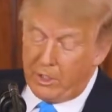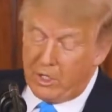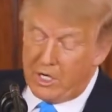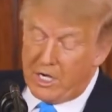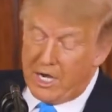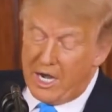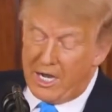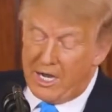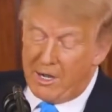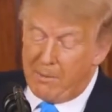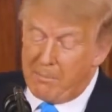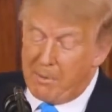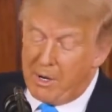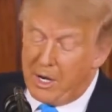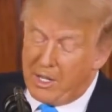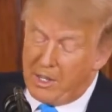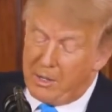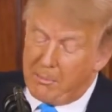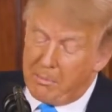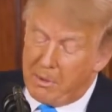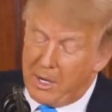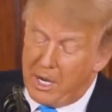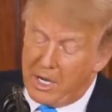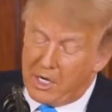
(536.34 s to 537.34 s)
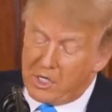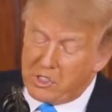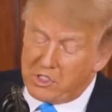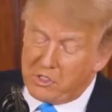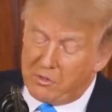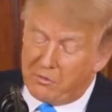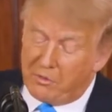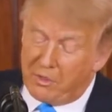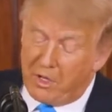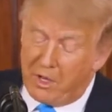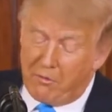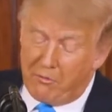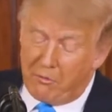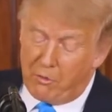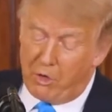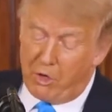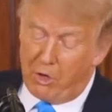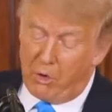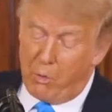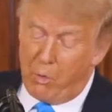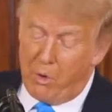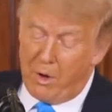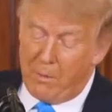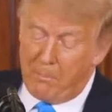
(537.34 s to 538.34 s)
United by the bonds of love,
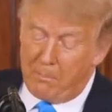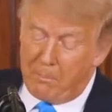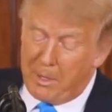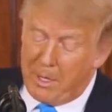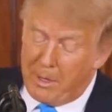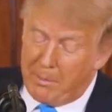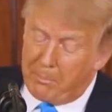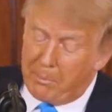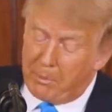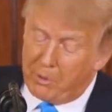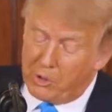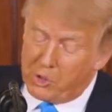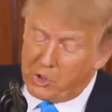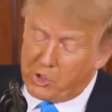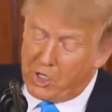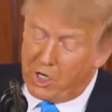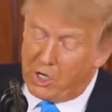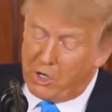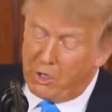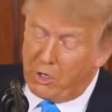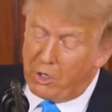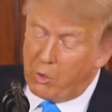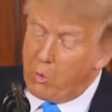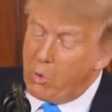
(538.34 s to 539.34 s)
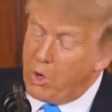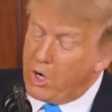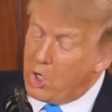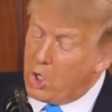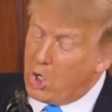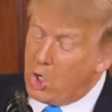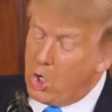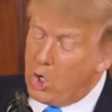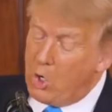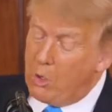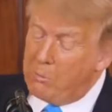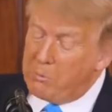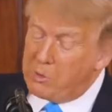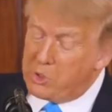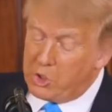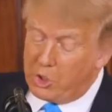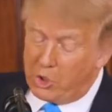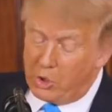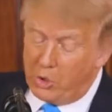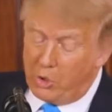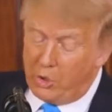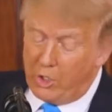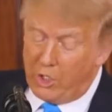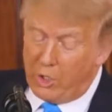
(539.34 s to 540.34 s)
we are one people, sharing one home,
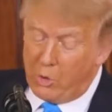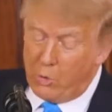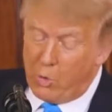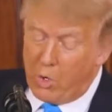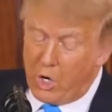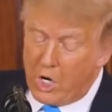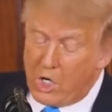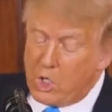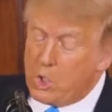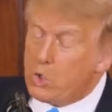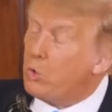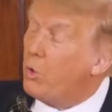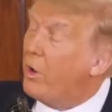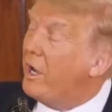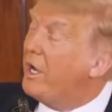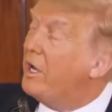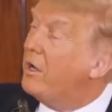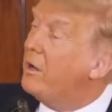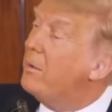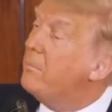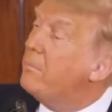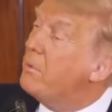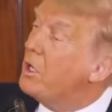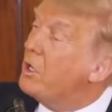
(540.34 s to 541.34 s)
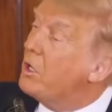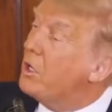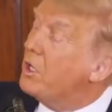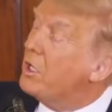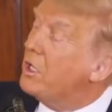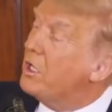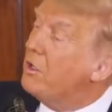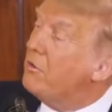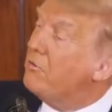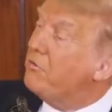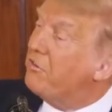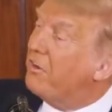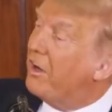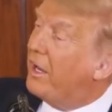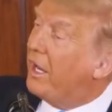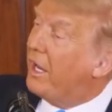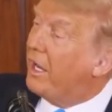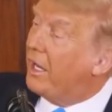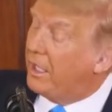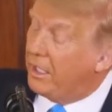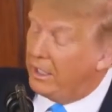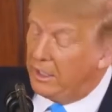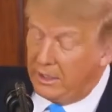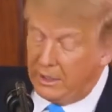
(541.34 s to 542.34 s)
saluting one great American
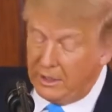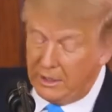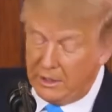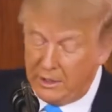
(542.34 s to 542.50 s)
flag.